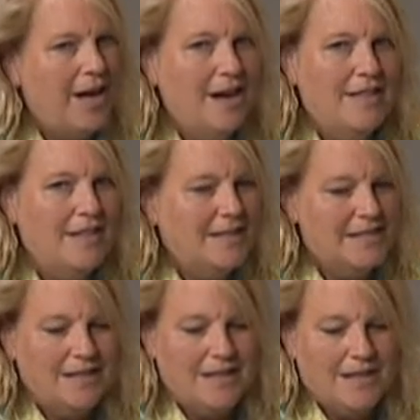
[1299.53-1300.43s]
I think
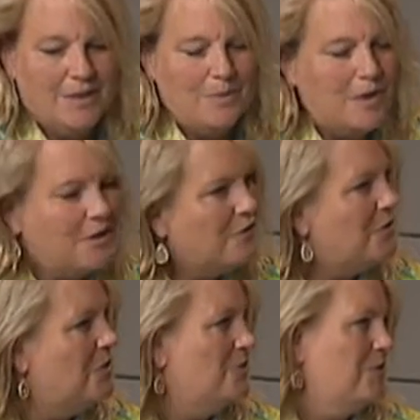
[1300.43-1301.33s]
it's uh,
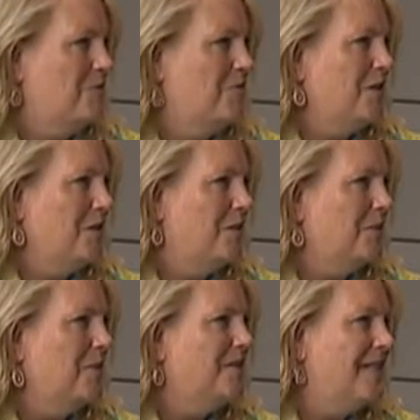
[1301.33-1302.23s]
wonderful. We're really
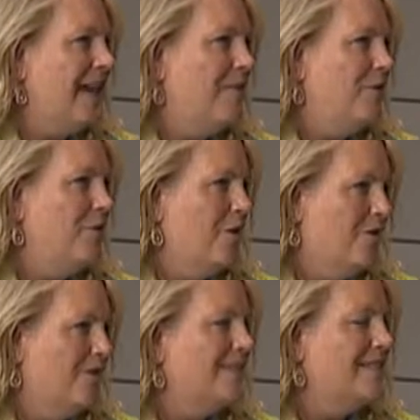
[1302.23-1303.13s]
thrilled to have you
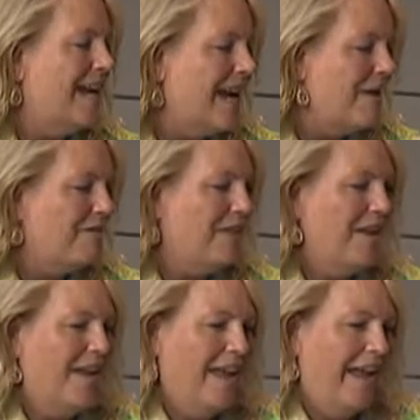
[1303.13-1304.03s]
on our staff
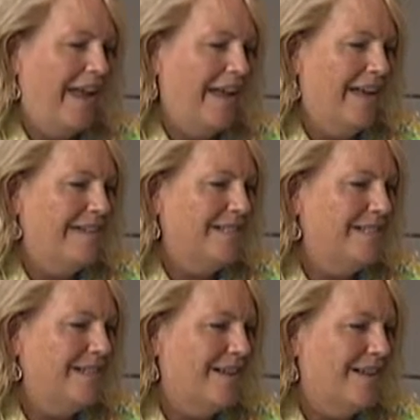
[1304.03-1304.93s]

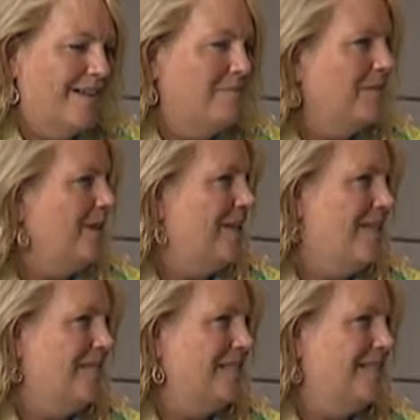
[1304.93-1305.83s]
and um, you can
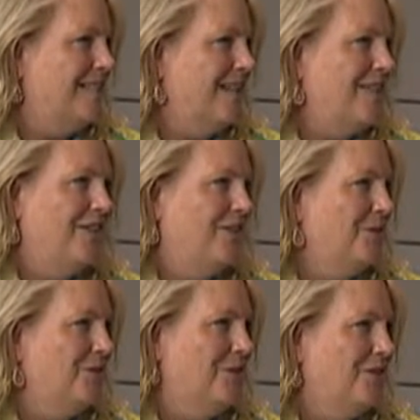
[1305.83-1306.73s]
obviously tell that
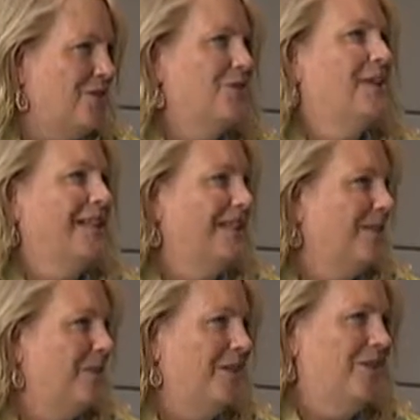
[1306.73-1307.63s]
you enjoy
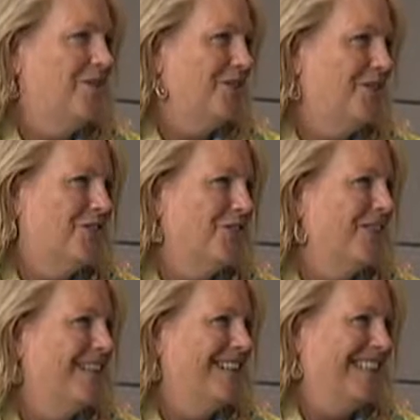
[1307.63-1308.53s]
what you do. I do.